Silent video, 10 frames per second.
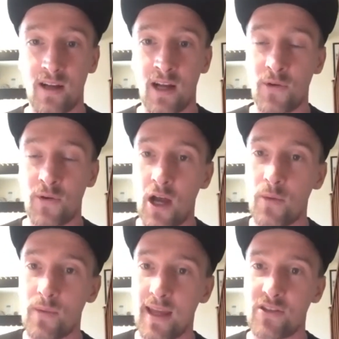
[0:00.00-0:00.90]
I feel
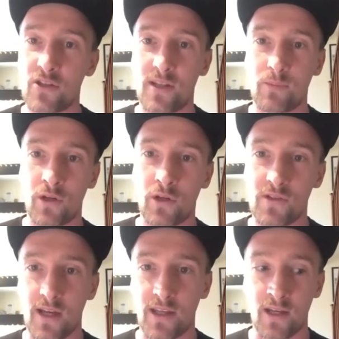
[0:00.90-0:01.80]
like it just
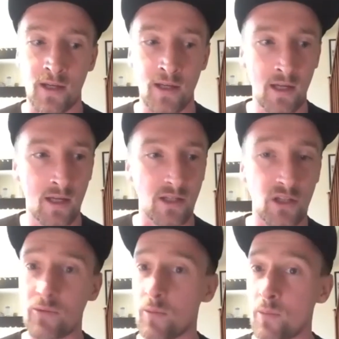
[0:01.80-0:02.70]
improves like your
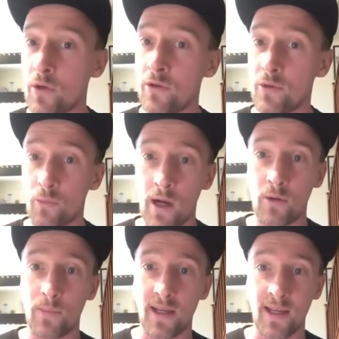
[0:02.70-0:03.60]
general mood and
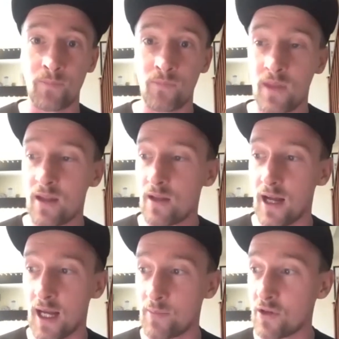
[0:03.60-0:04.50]
well-being.
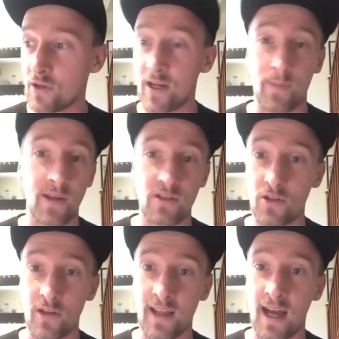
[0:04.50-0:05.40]
So I'd recommend just
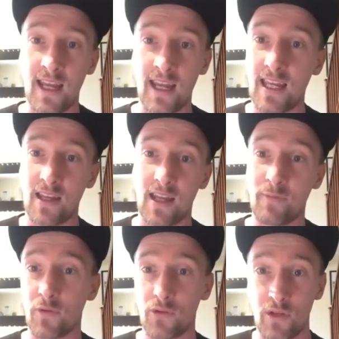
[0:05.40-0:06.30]
doing that. Even
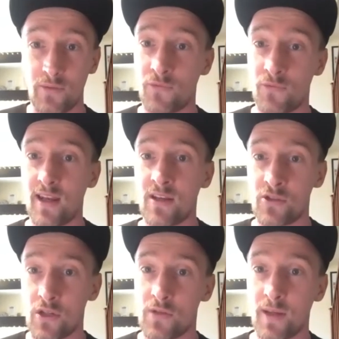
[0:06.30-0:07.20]
if you're not doing it for fitness,
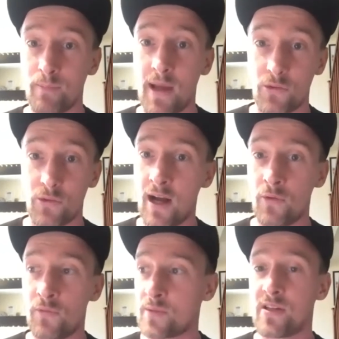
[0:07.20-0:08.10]
just for your mental
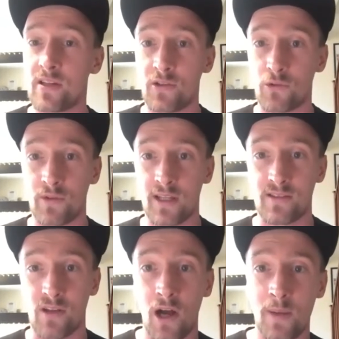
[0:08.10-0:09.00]
health, especially during these
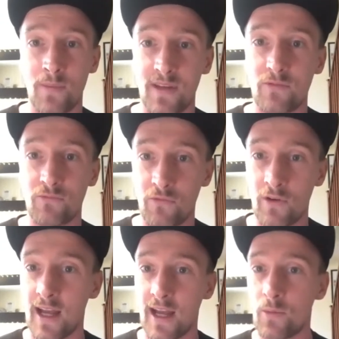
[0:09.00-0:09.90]
times, it
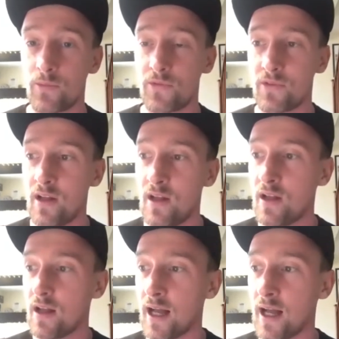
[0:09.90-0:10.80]
really helps.
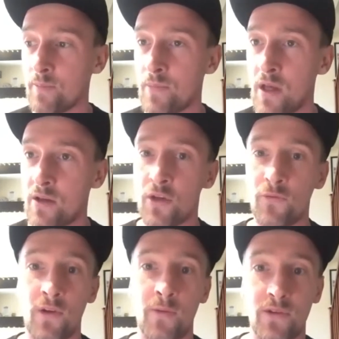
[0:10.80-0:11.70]

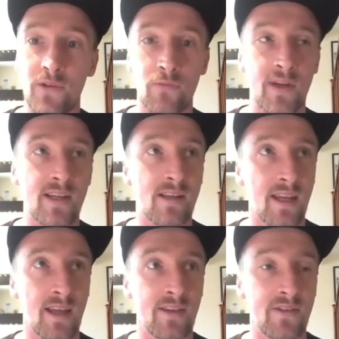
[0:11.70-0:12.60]
Something I've been doing
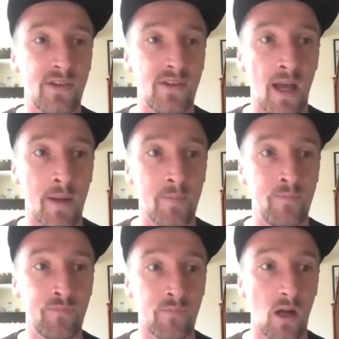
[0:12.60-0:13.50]
recently is
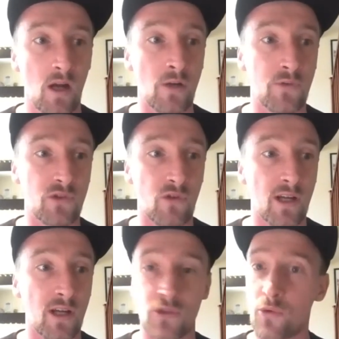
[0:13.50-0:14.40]
I'll go for a
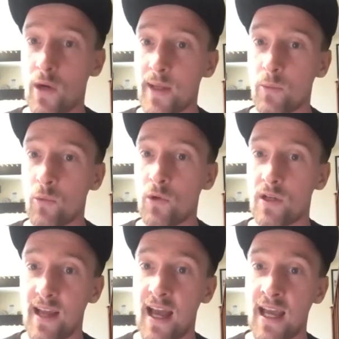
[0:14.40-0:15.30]
20-minute walk
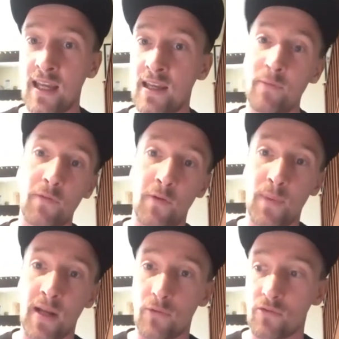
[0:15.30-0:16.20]
a day, even if I've
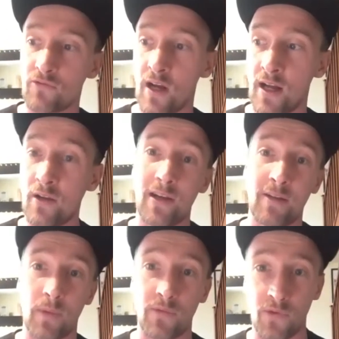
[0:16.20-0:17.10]
been out for a run, and I'll
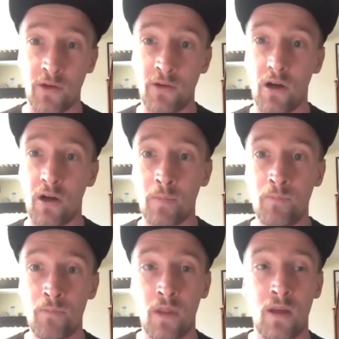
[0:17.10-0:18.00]
leave my phone at home.
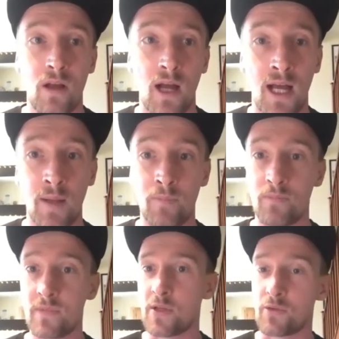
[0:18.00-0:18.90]

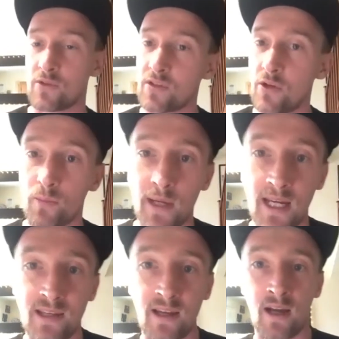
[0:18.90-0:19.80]
Especially with social
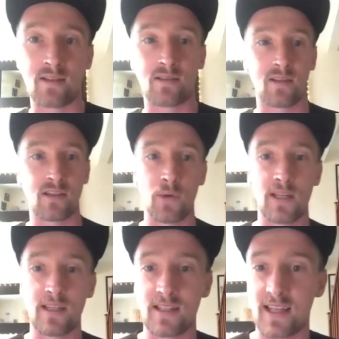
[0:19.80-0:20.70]
media, it's so
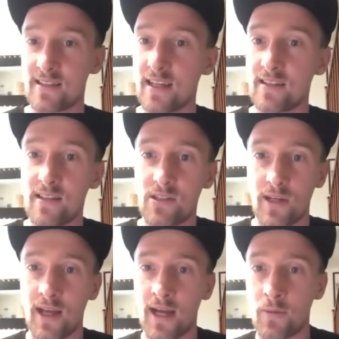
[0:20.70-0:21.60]
easy to get addicted to
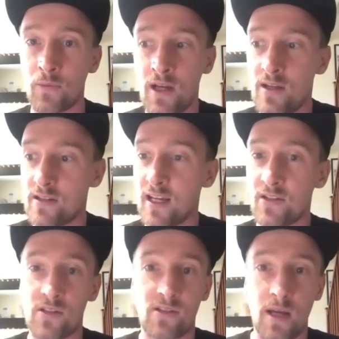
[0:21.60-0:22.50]
it now. So yeah, I
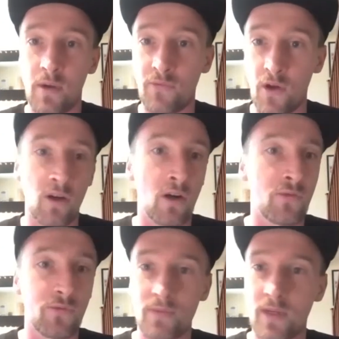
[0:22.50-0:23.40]
just turn my phone off,
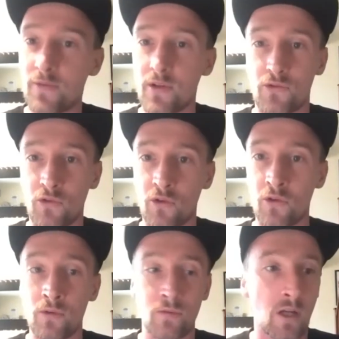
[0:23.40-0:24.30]
leave it in the
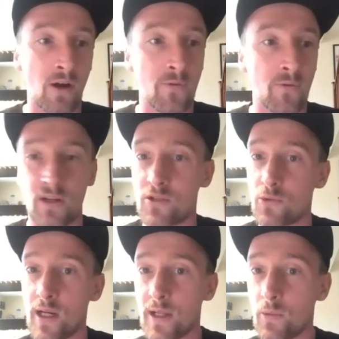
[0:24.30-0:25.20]
drawer, go out for like
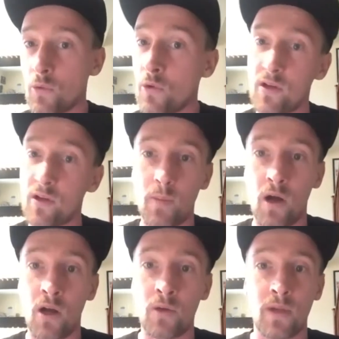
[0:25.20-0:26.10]
a 20-minute walk and come
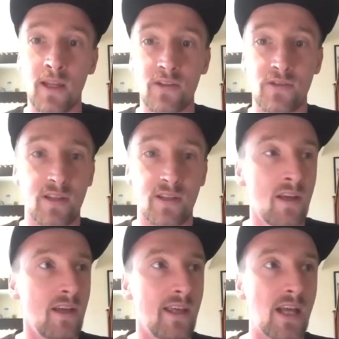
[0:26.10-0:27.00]
home.
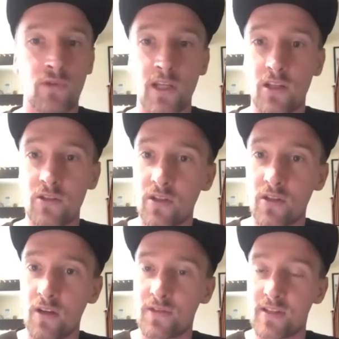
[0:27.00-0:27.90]
It's really good just to
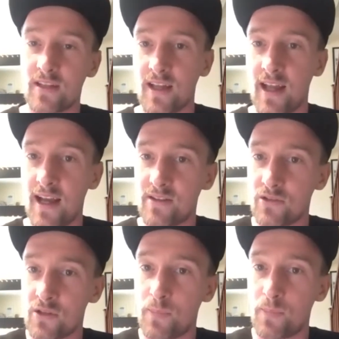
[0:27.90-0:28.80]
kind of disconnect
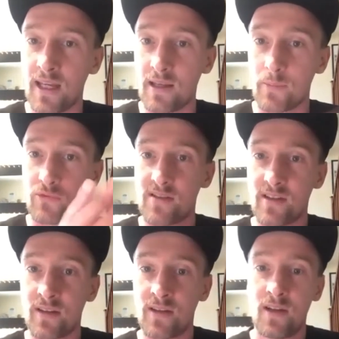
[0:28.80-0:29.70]
and just be in the
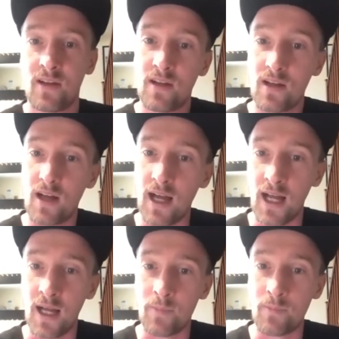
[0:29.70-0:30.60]
present.
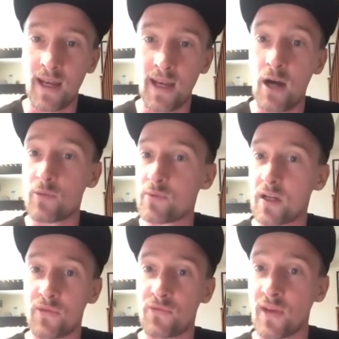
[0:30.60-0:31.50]
And it helps me
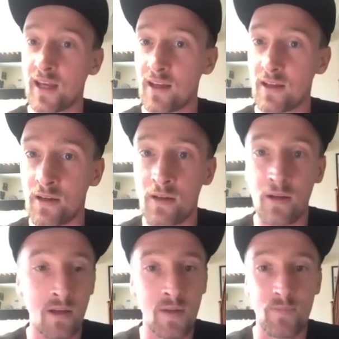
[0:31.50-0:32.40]
kind of think. And
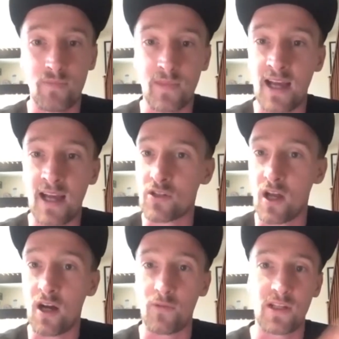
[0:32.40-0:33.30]
yeah, it's just
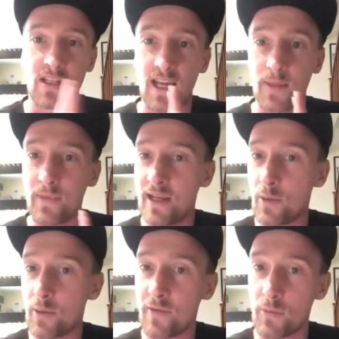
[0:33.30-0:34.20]
like I've literally had a
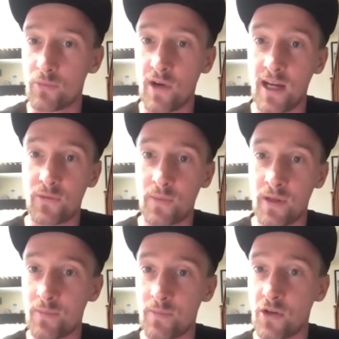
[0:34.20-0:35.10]
little bit of a break from
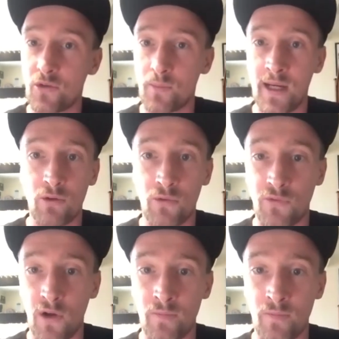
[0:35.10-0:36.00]
the social media or
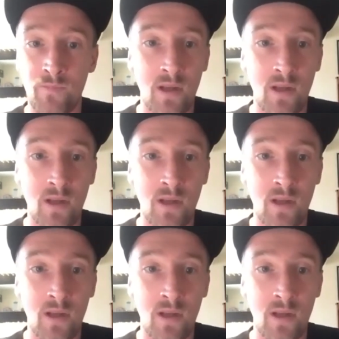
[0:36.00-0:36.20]
phone.